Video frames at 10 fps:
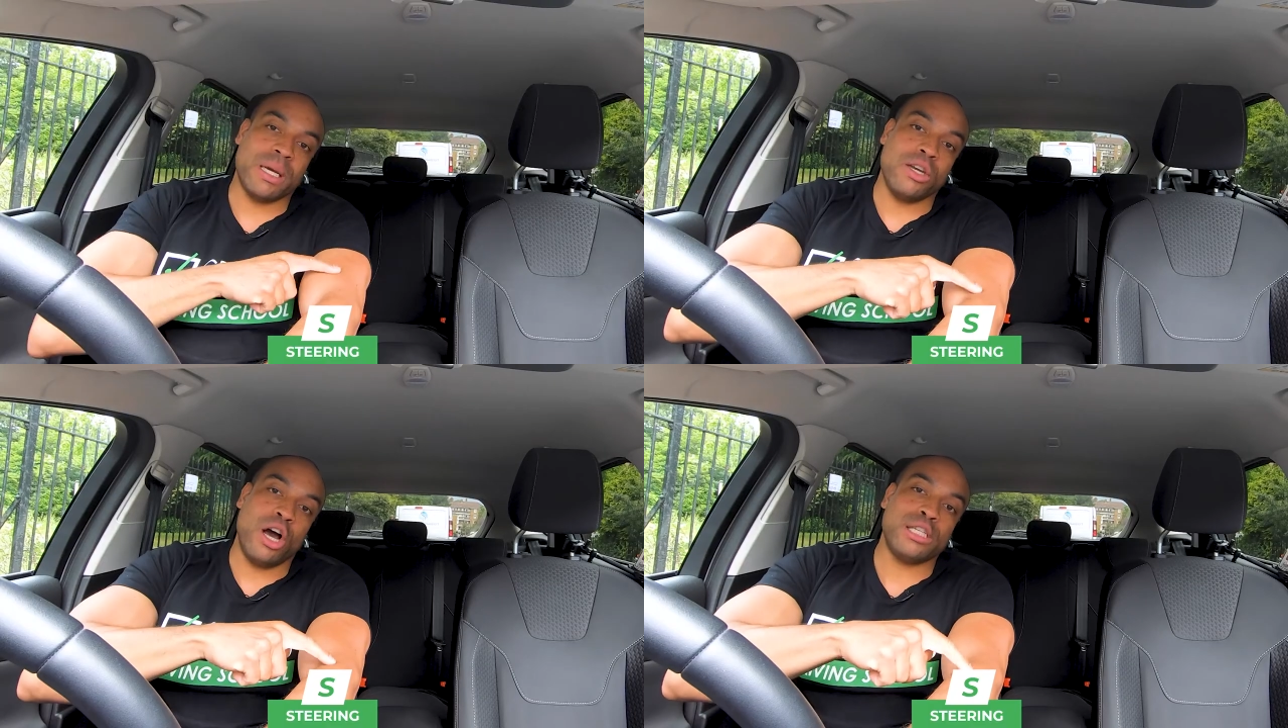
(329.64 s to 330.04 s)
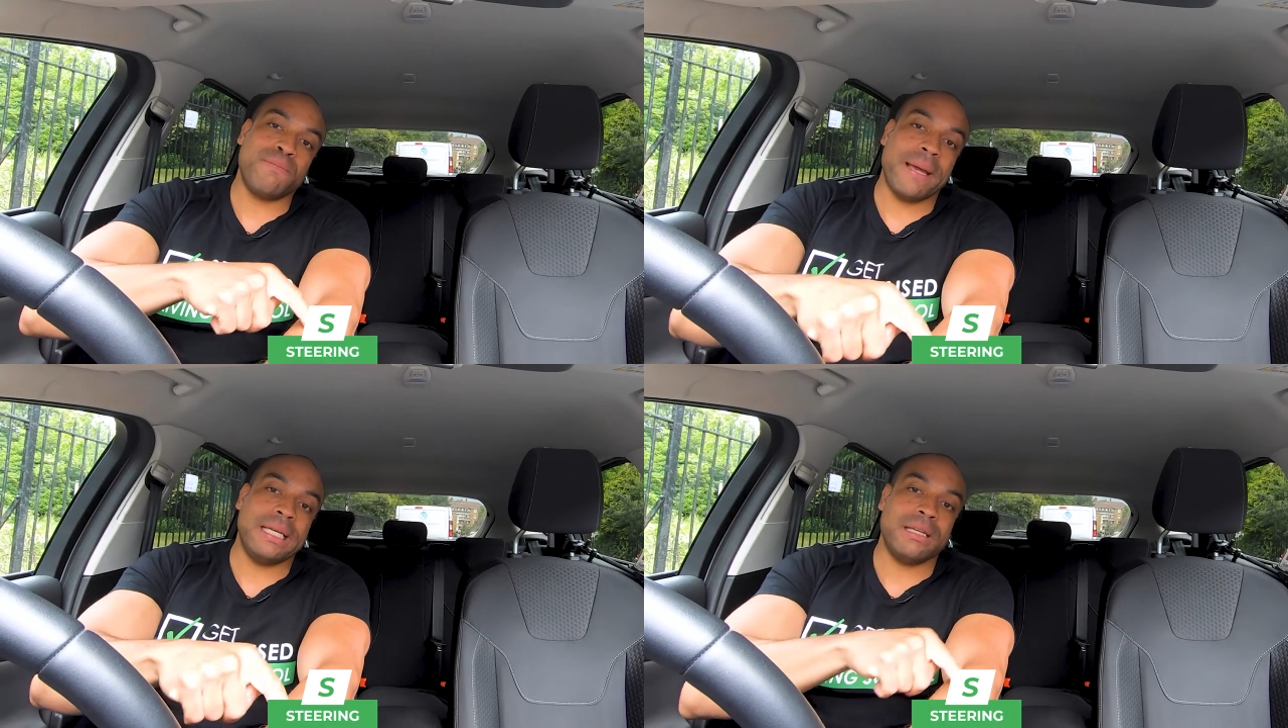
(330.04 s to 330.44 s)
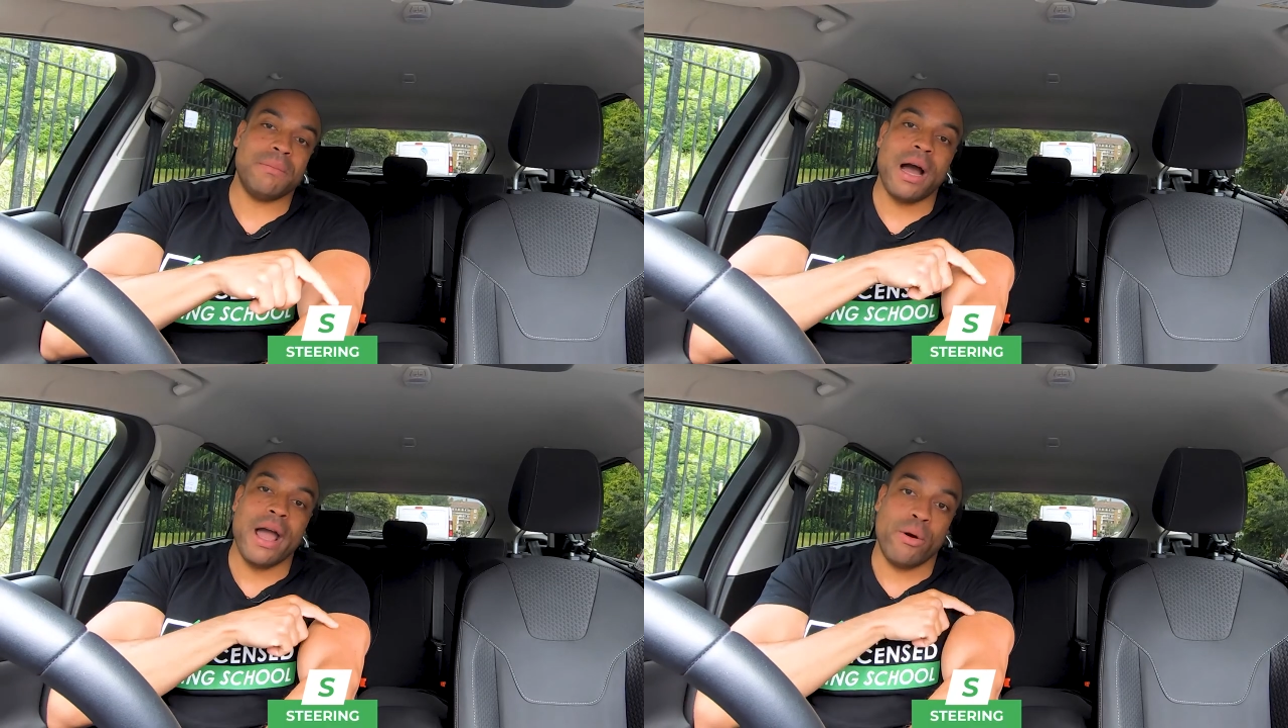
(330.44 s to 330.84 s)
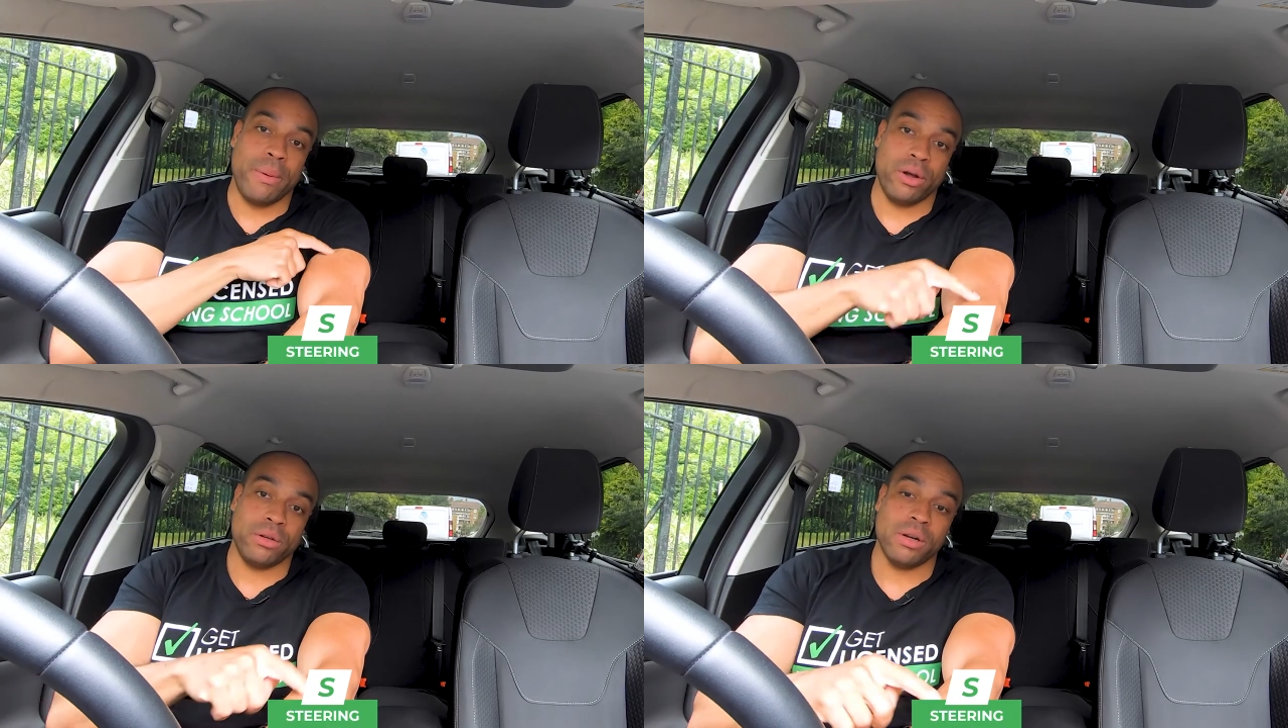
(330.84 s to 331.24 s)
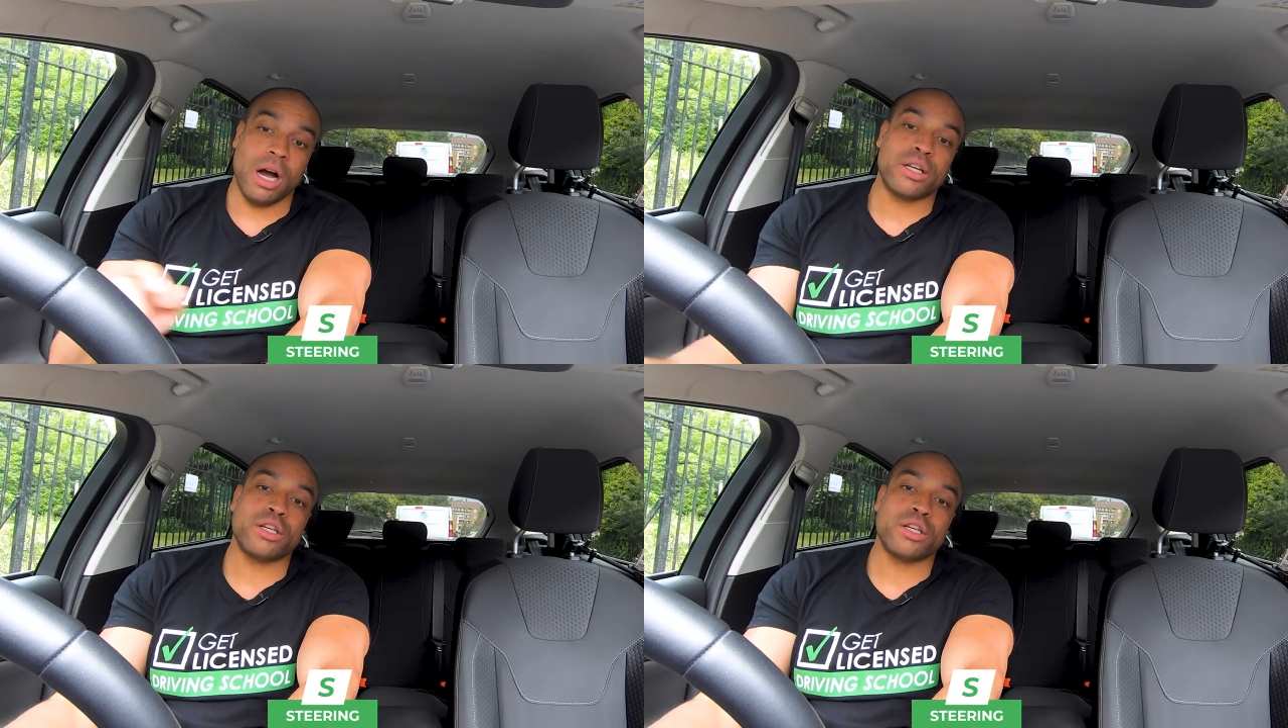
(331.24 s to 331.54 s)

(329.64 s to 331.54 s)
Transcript: me a nice bend in my elbow. I